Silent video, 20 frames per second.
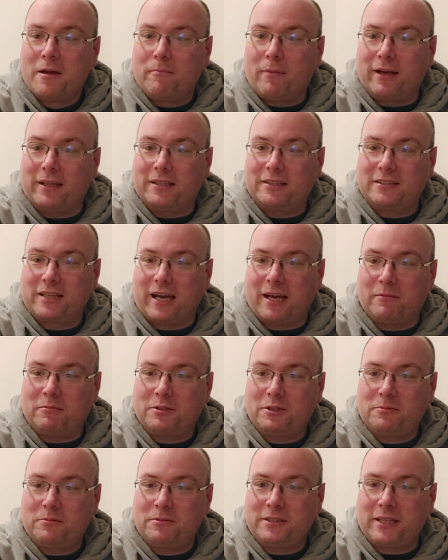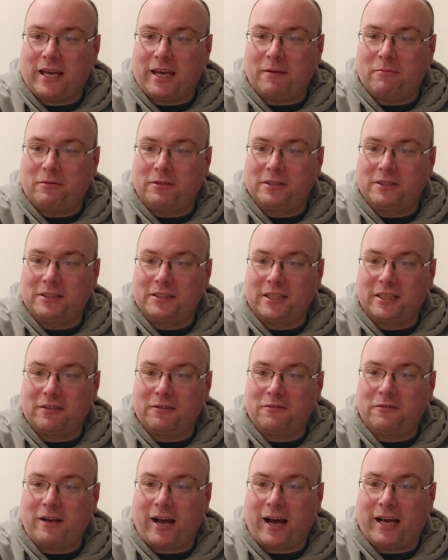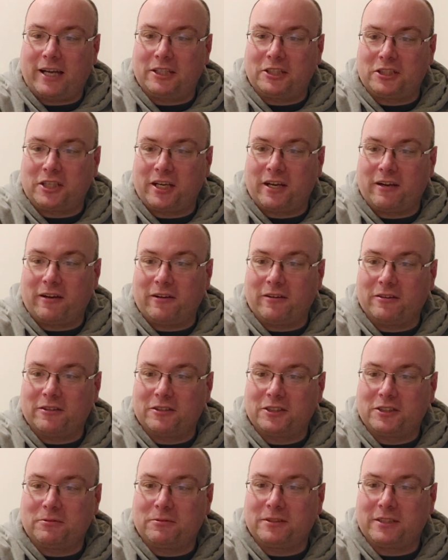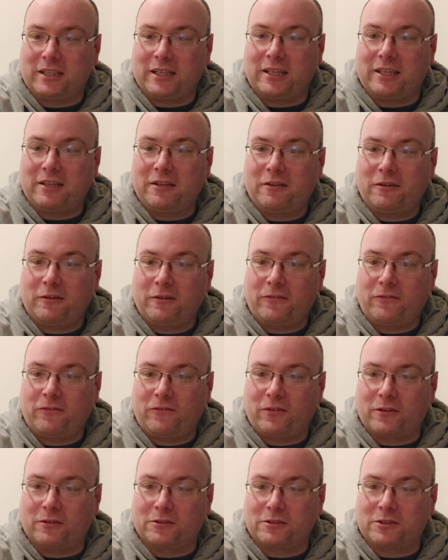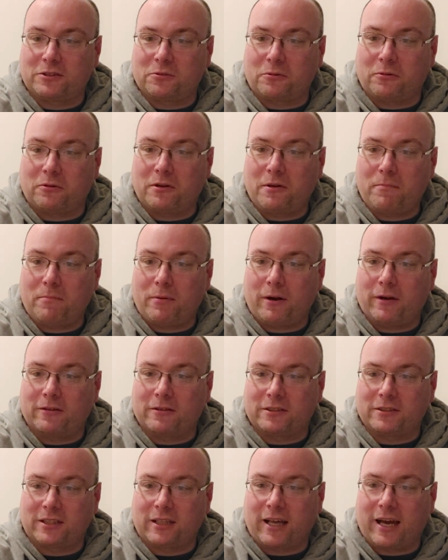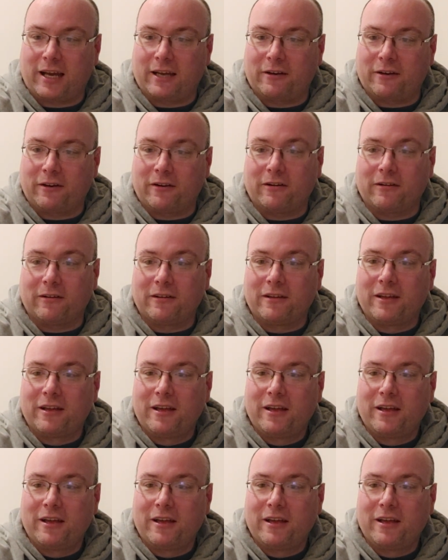By the time she was able to sit in her high chair, she was eating her first torn apart slider.